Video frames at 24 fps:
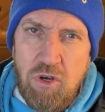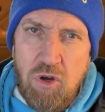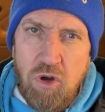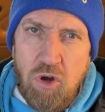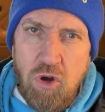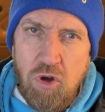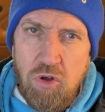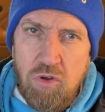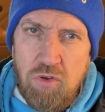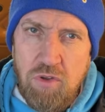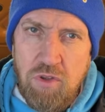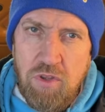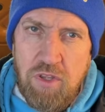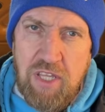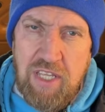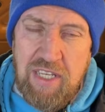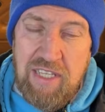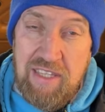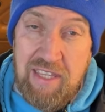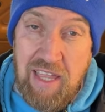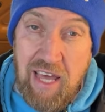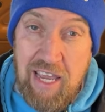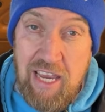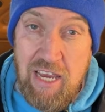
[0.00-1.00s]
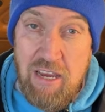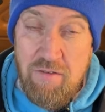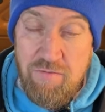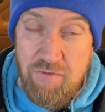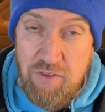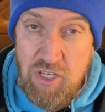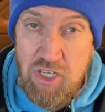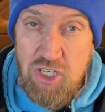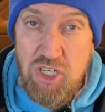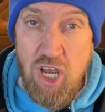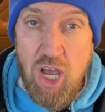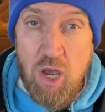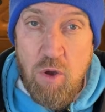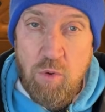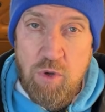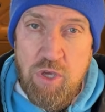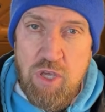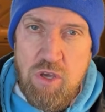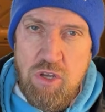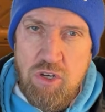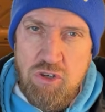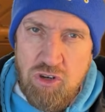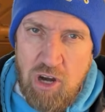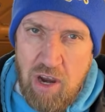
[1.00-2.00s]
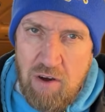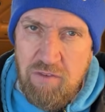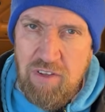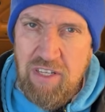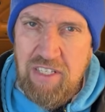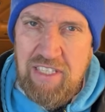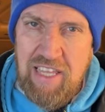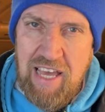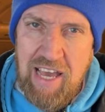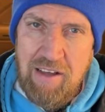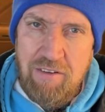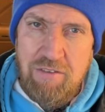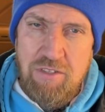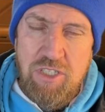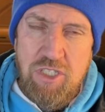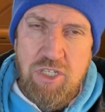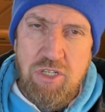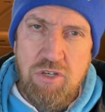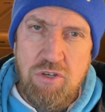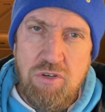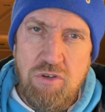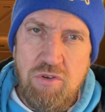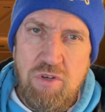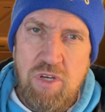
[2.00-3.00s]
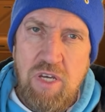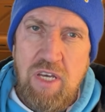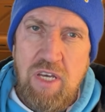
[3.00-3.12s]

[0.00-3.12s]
on the day of the show, or are you travelling down to